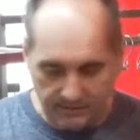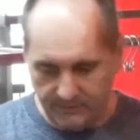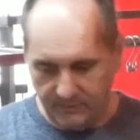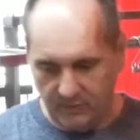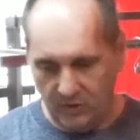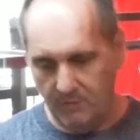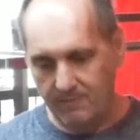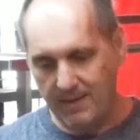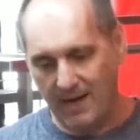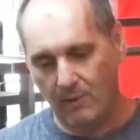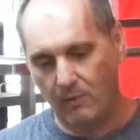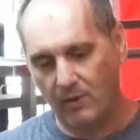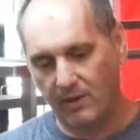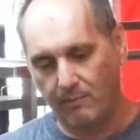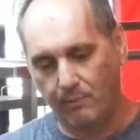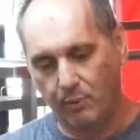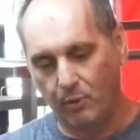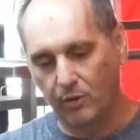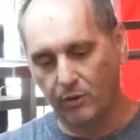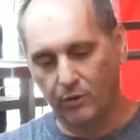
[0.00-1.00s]
You may want
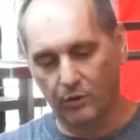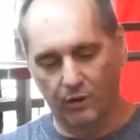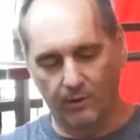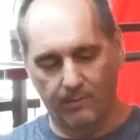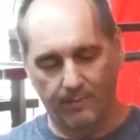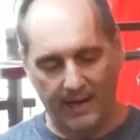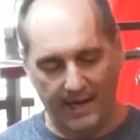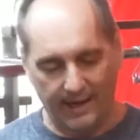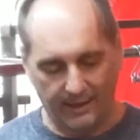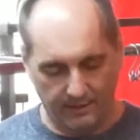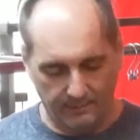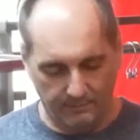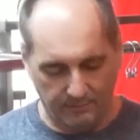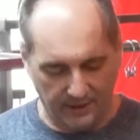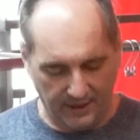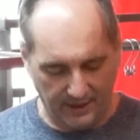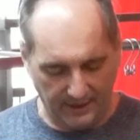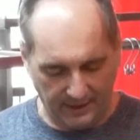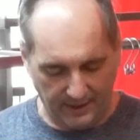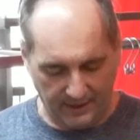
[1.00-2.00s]
to pull it all apart
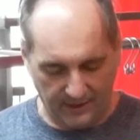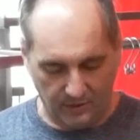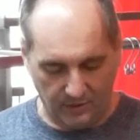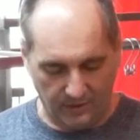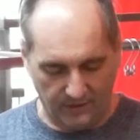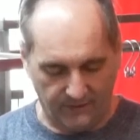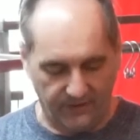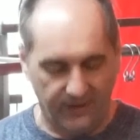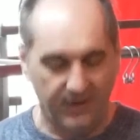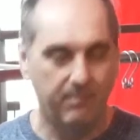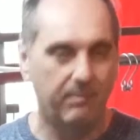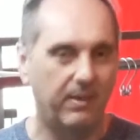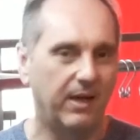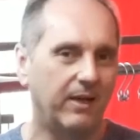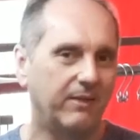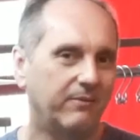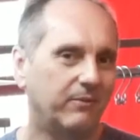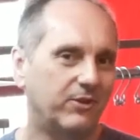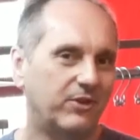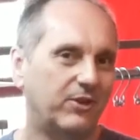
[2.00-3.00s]
completely and do everything, but
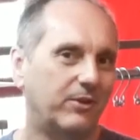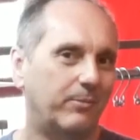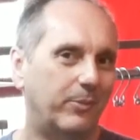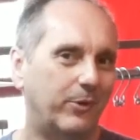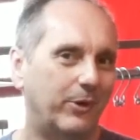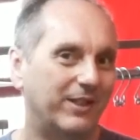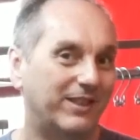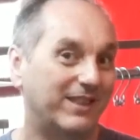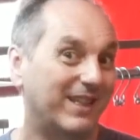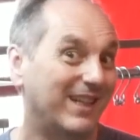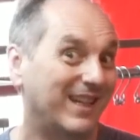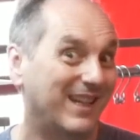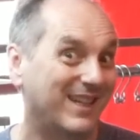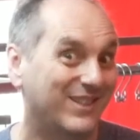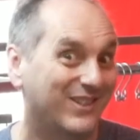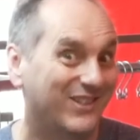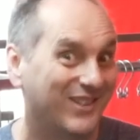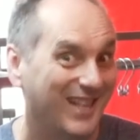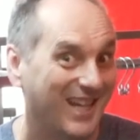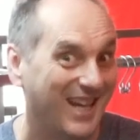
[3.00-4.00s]
what's the point? It's going to get
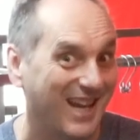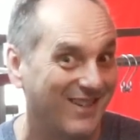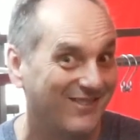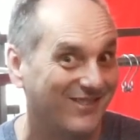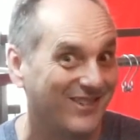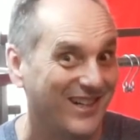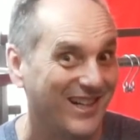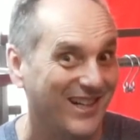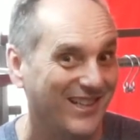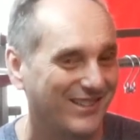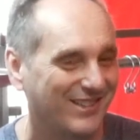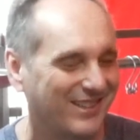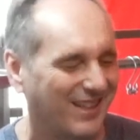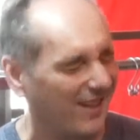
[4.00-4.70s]
dirty again, right?